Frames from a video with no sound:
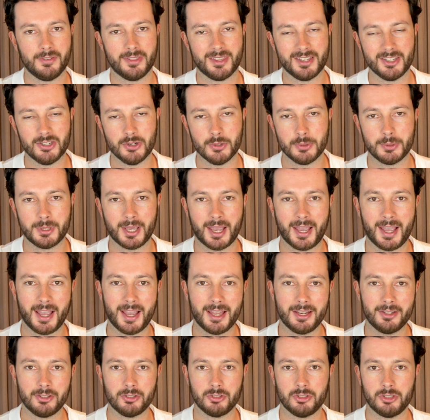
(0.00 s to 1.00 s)
then you
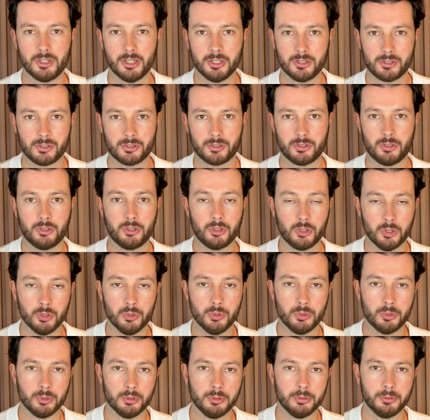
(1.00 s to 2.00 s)
can just
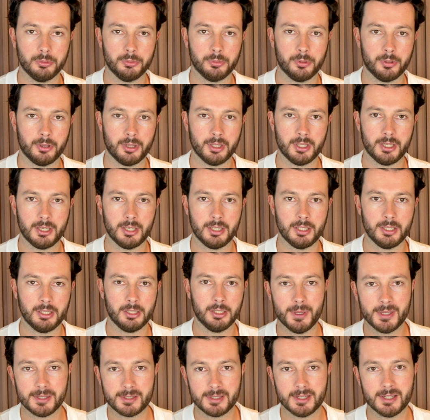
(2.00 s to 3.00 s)
Google the
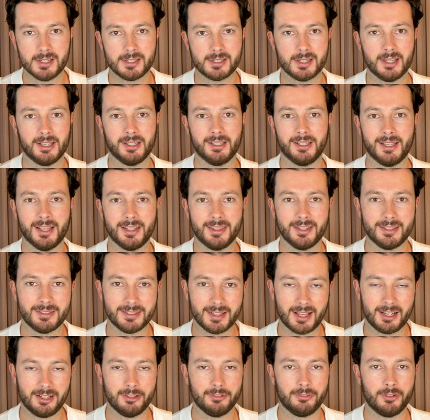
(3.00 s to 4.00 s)
business and get the
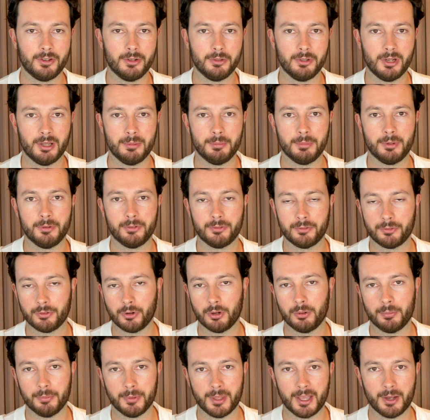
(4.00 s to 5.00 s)
telephone number
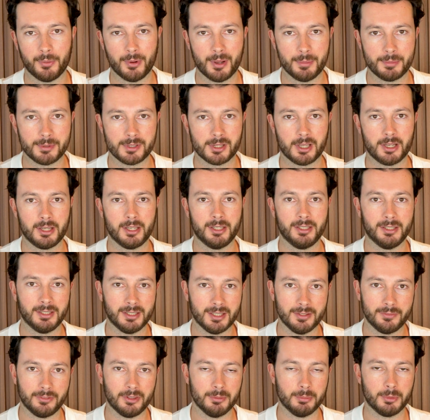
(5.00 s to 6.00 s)
from their website and
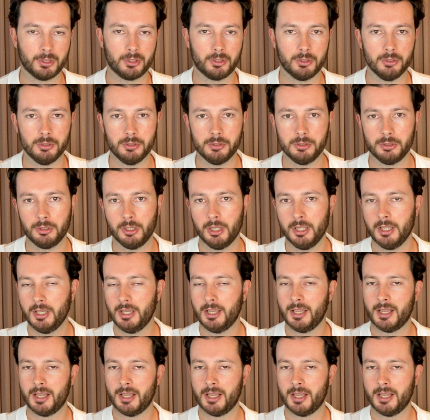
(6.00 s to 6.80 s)
give them a call